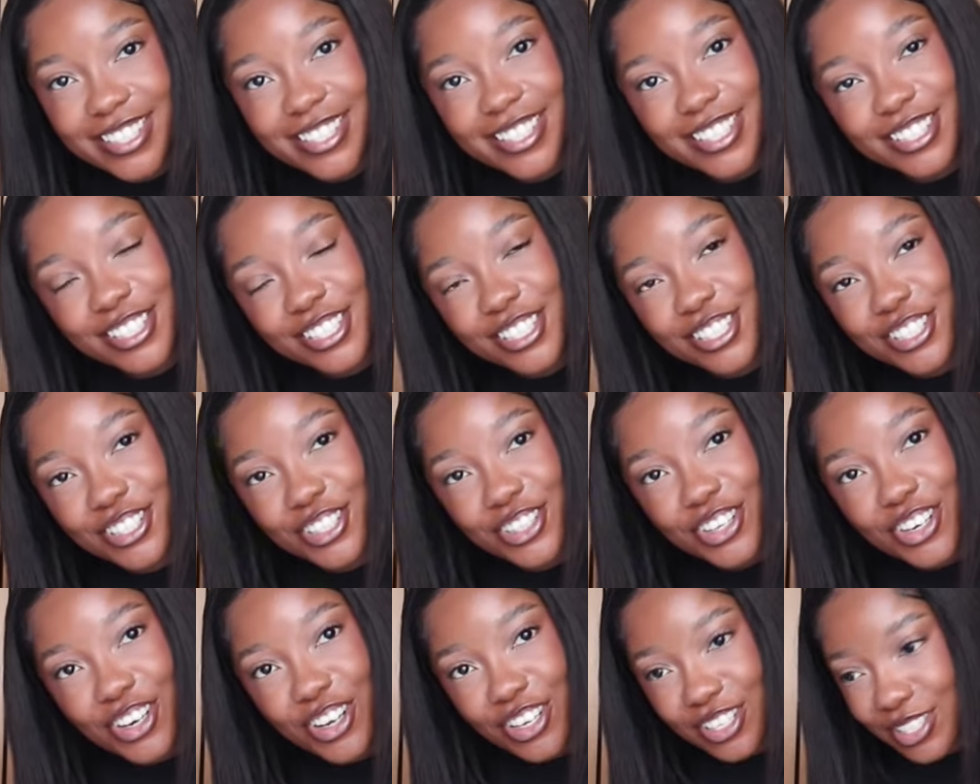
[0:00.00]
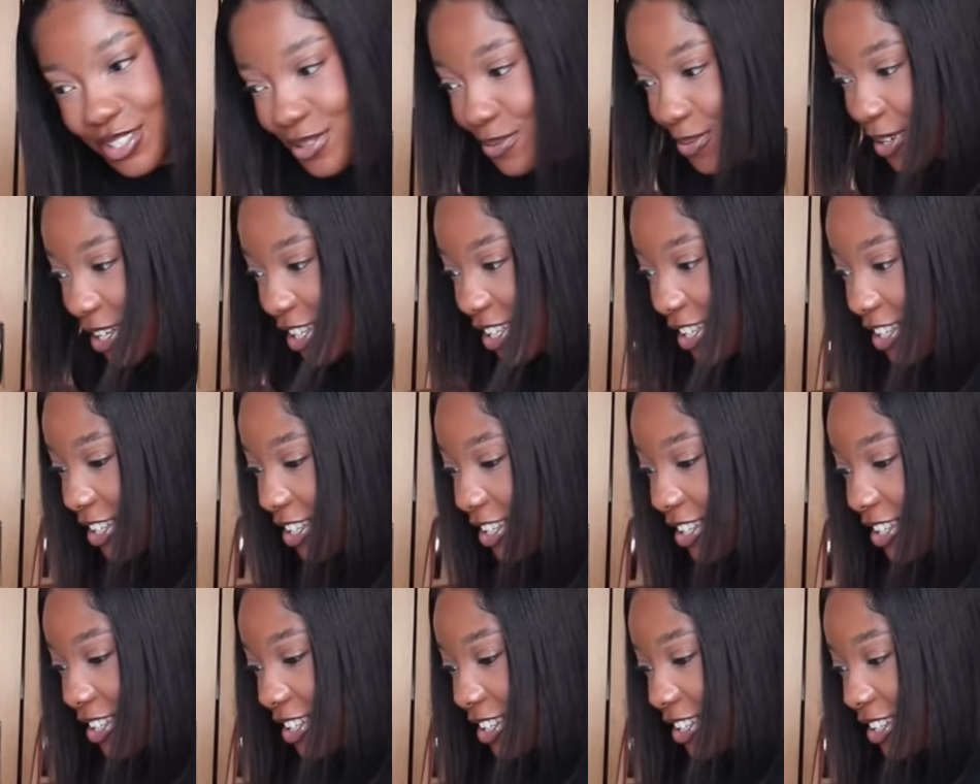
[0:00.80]
This is the last one
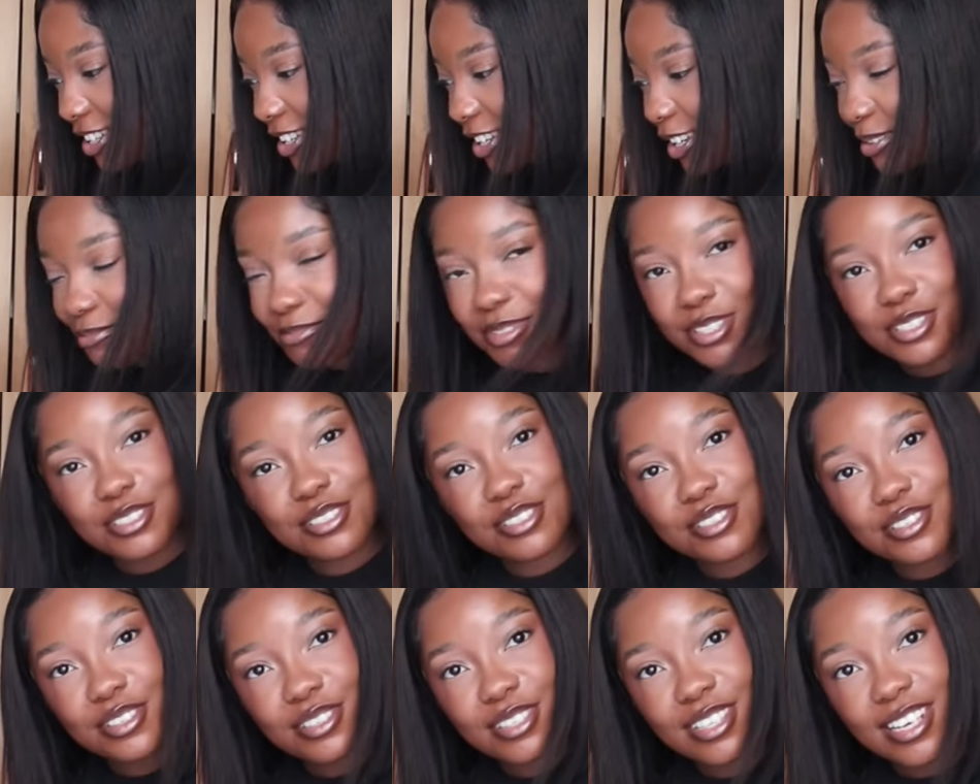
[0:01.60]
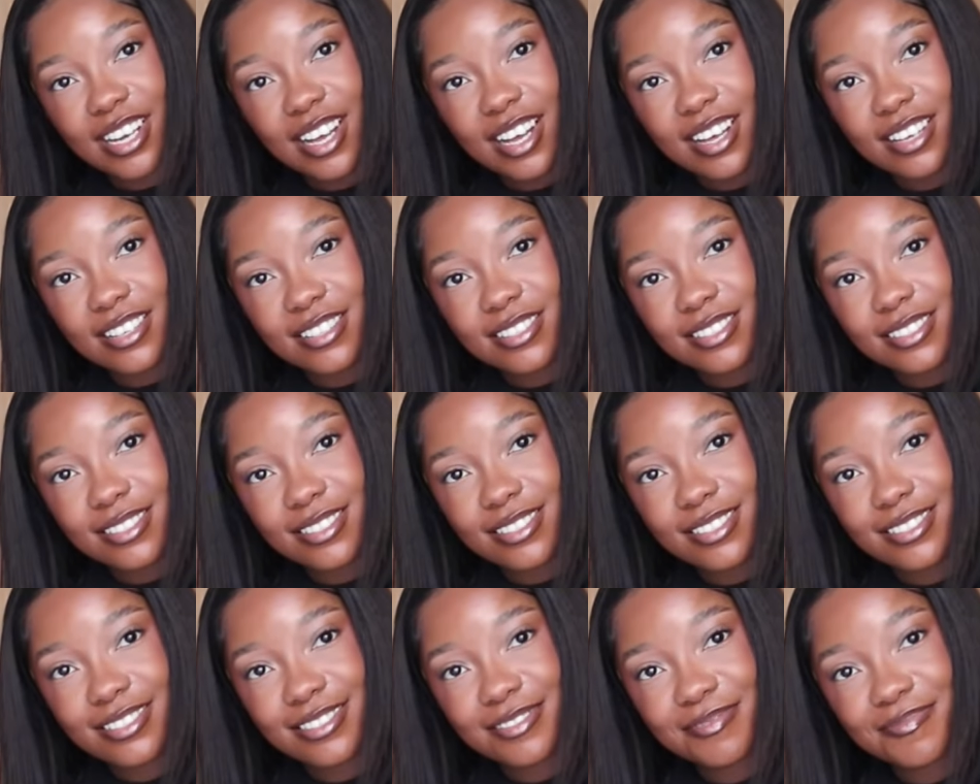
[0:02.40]
that I'm gonna show you
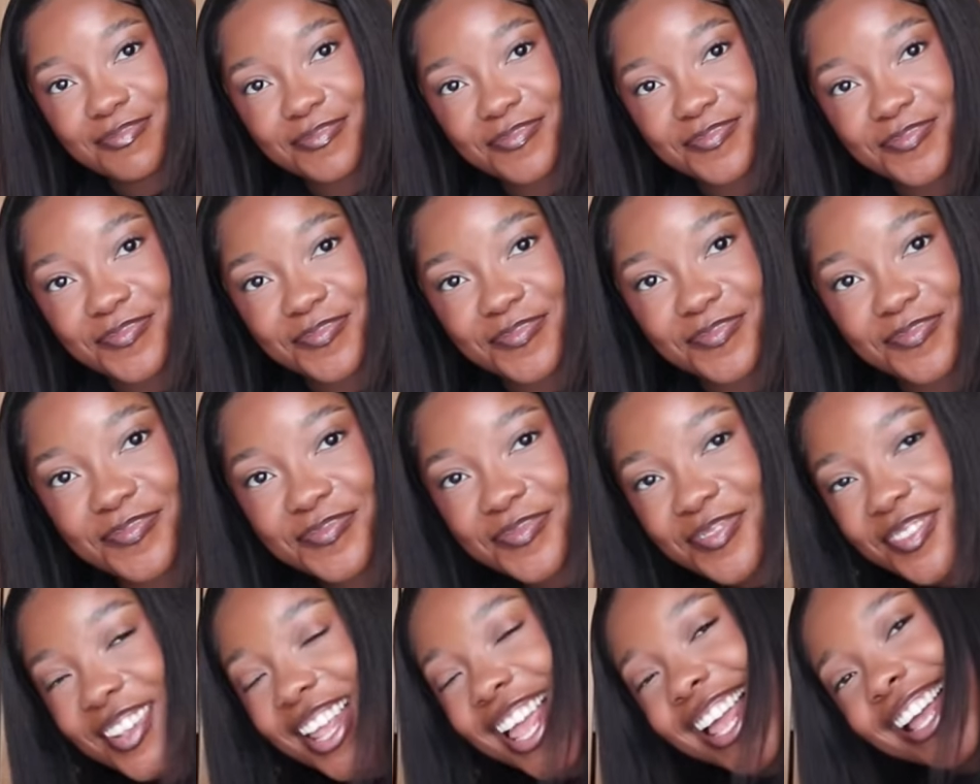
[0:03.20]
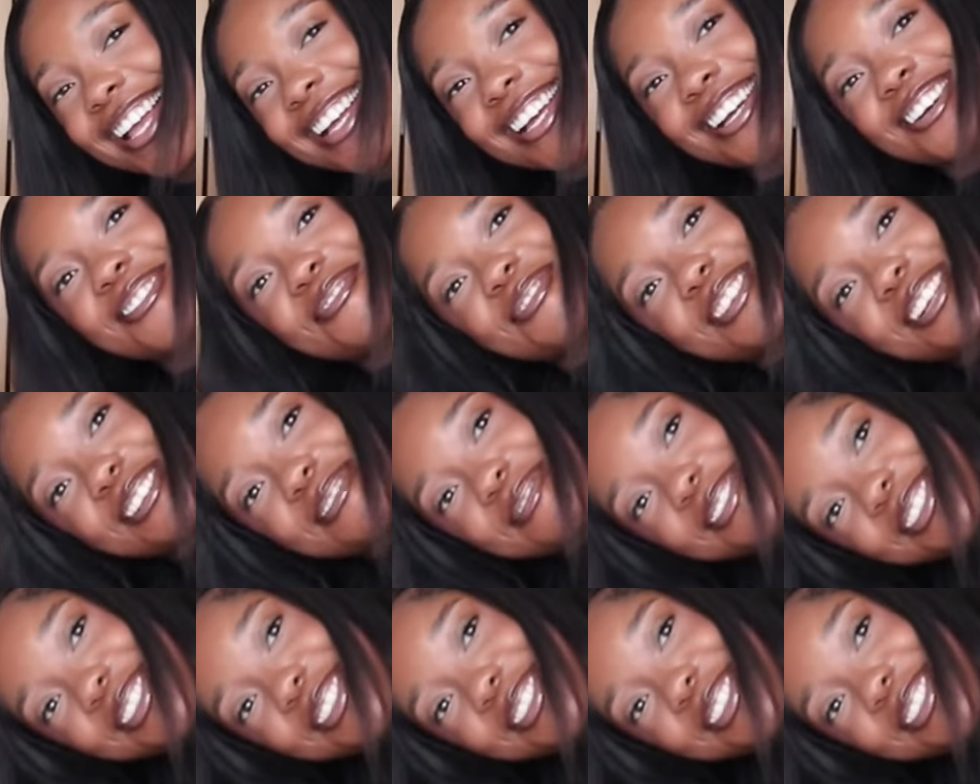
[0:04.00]
guys. But